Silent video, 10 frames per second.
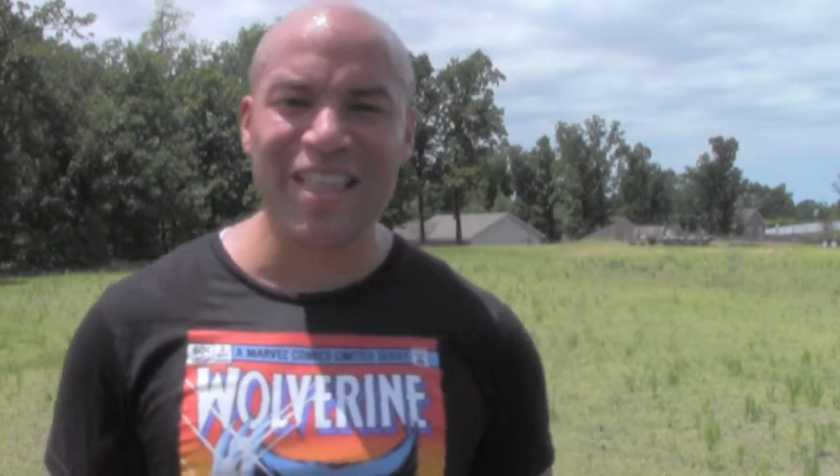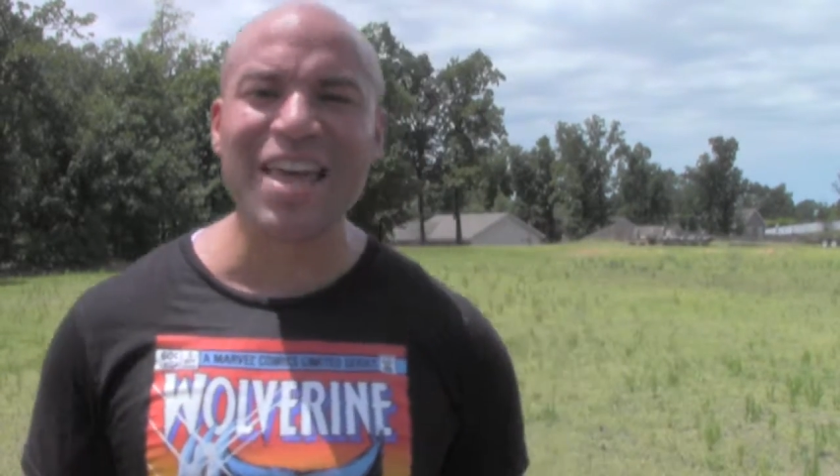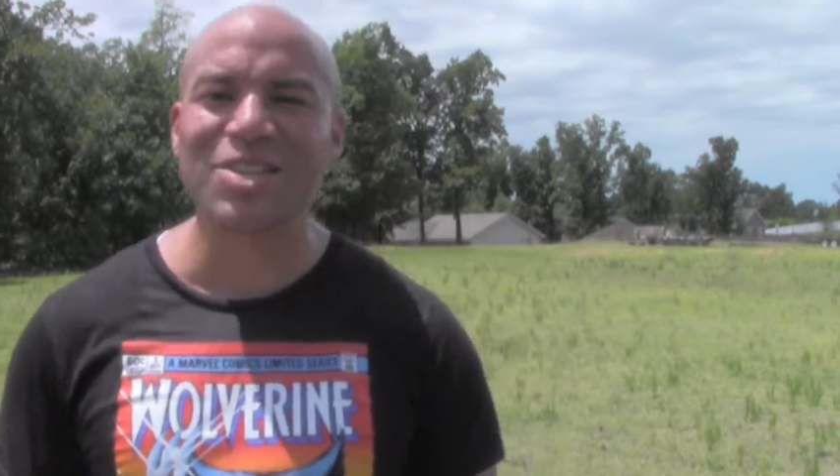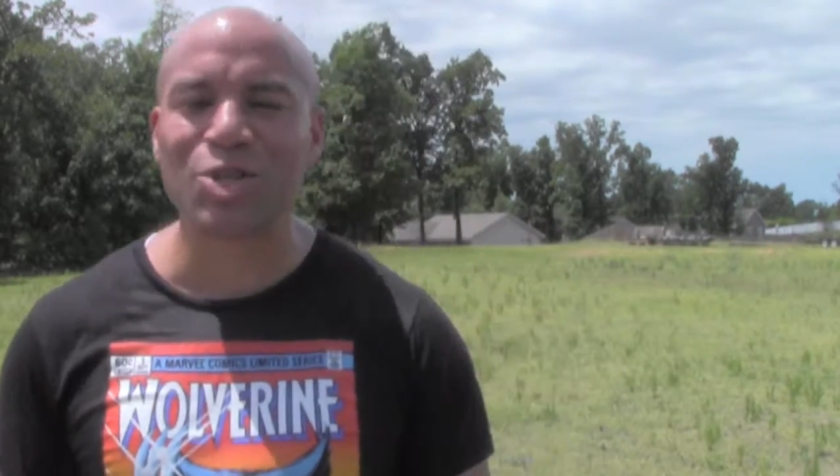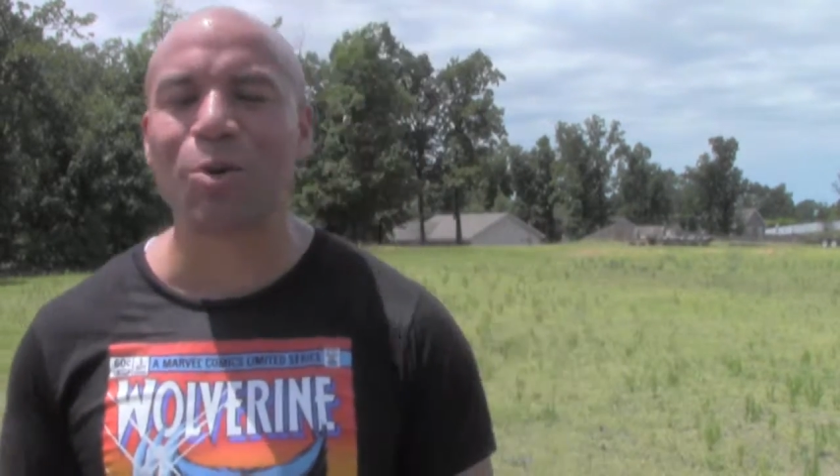
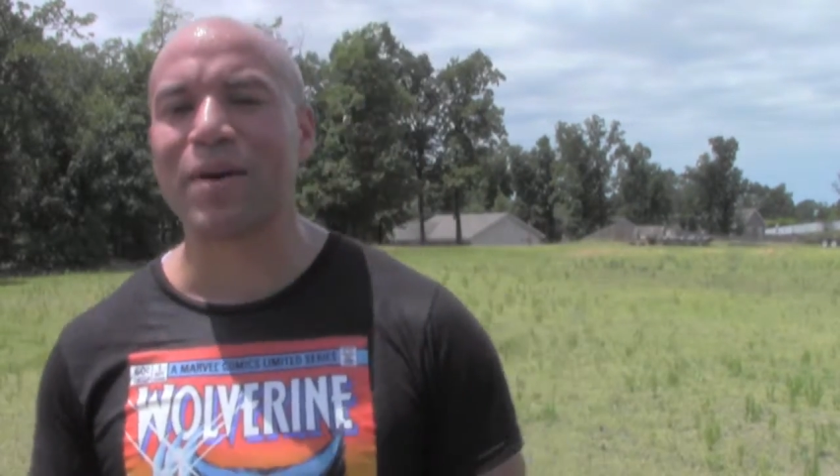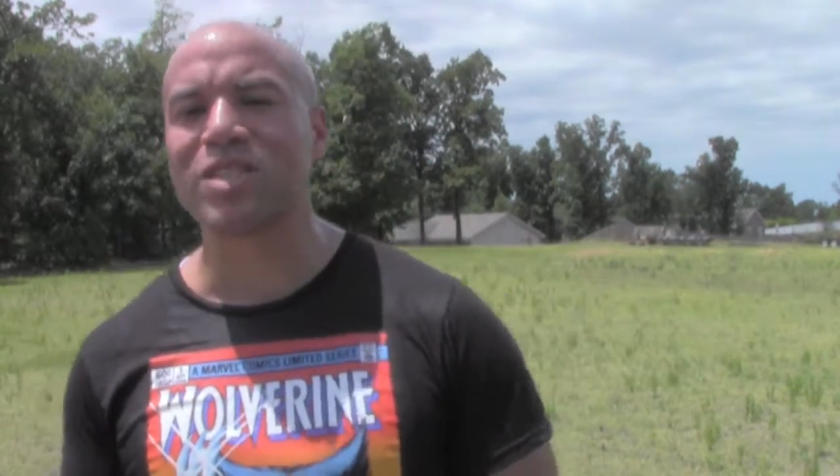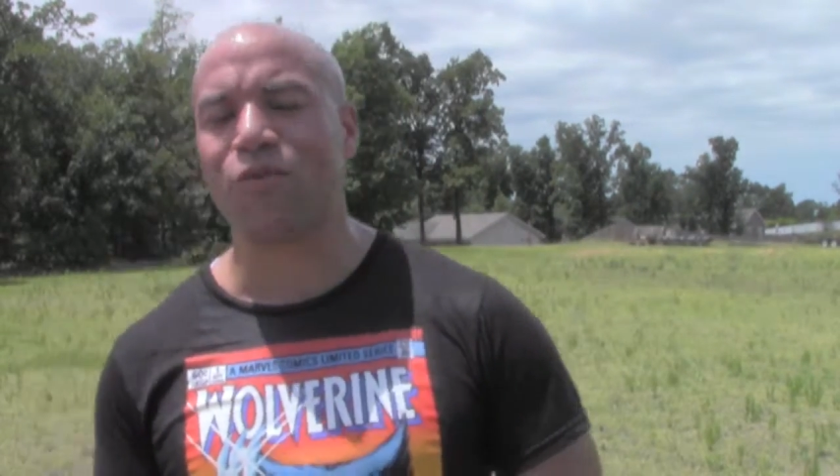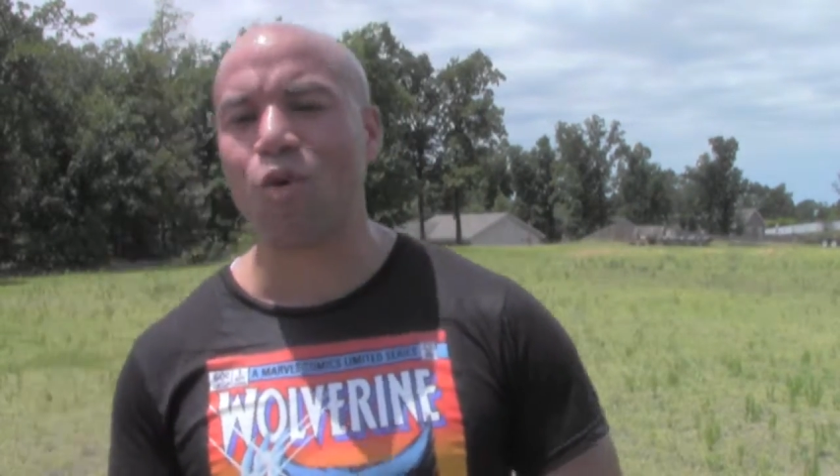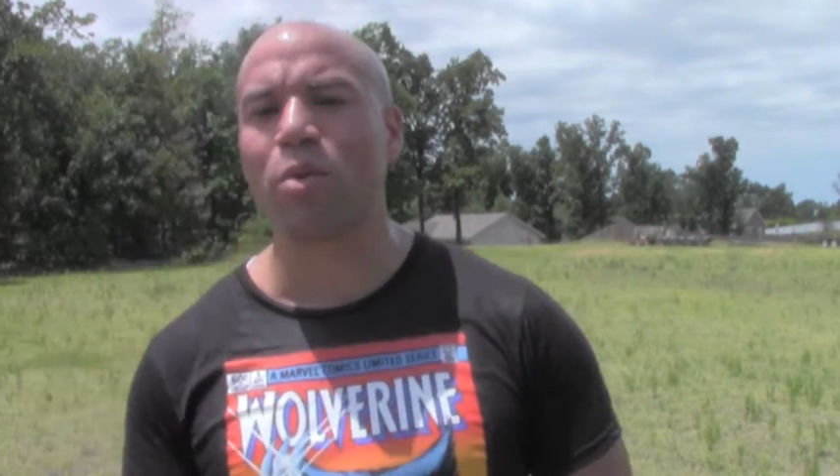that is your
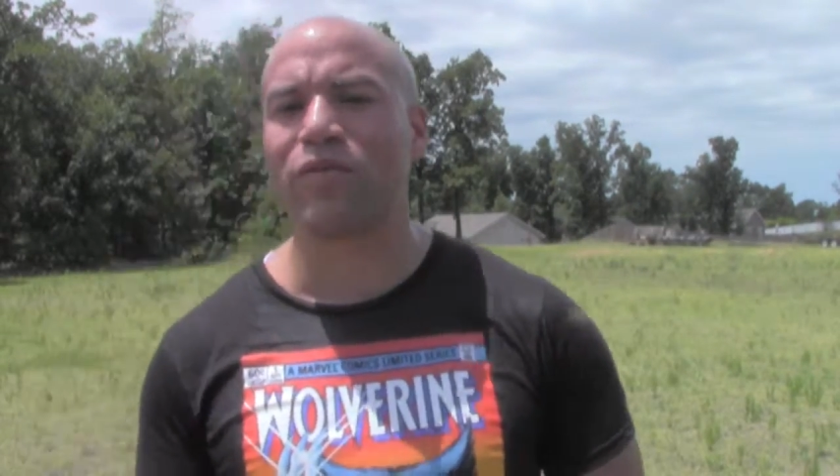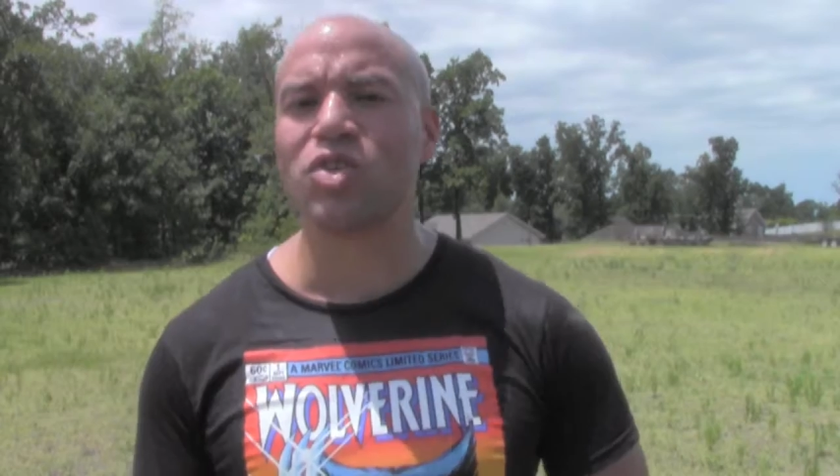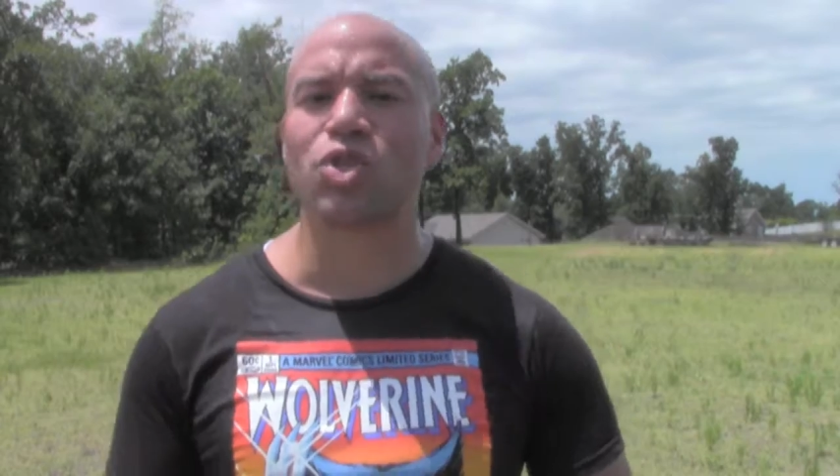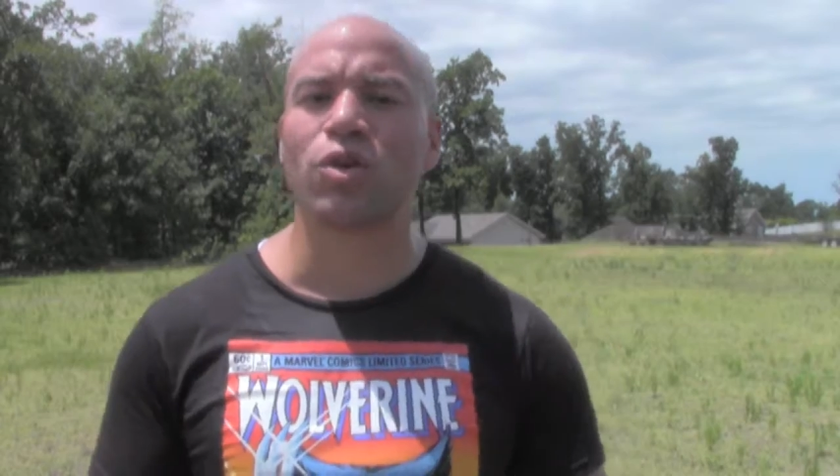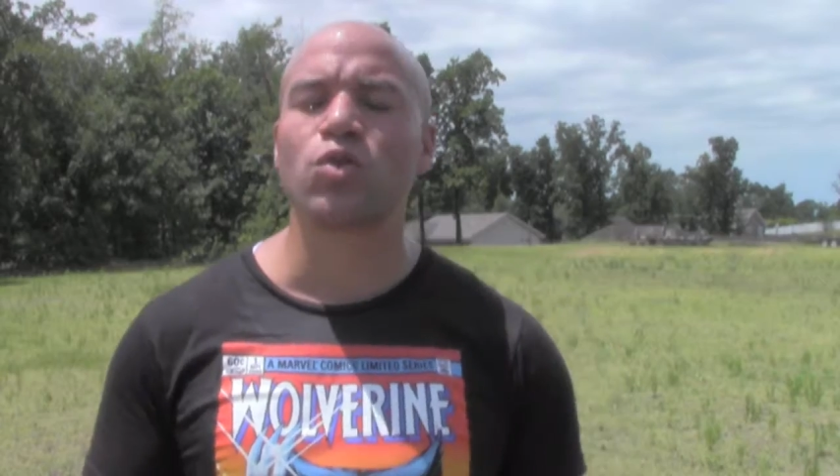best form of
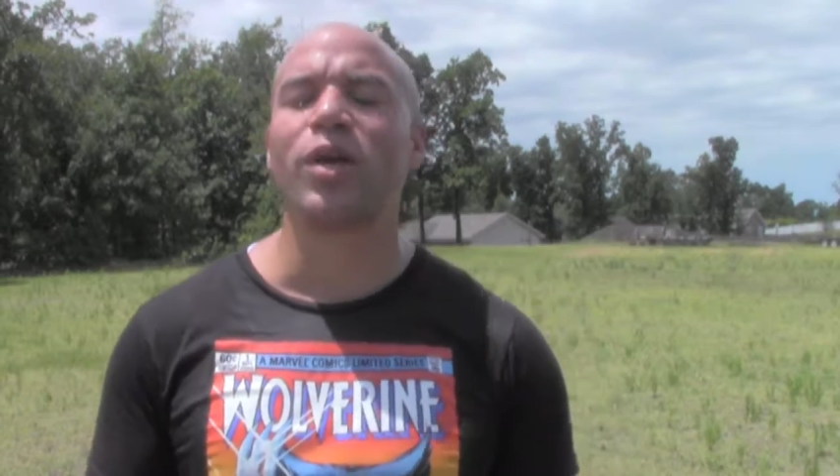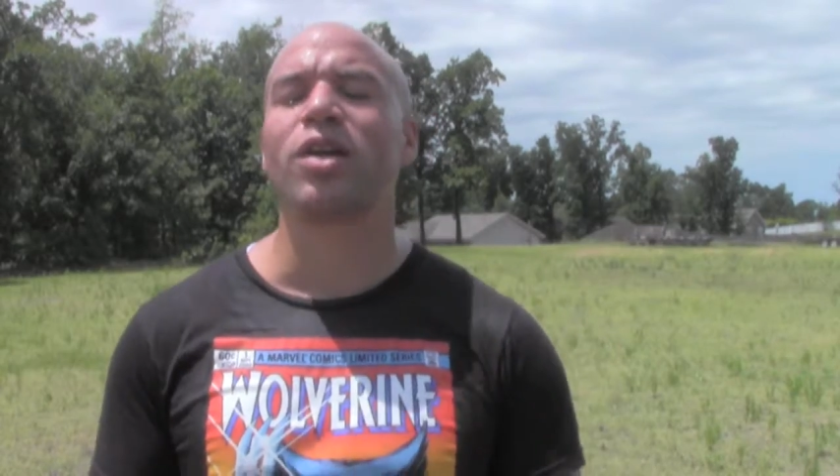insurance when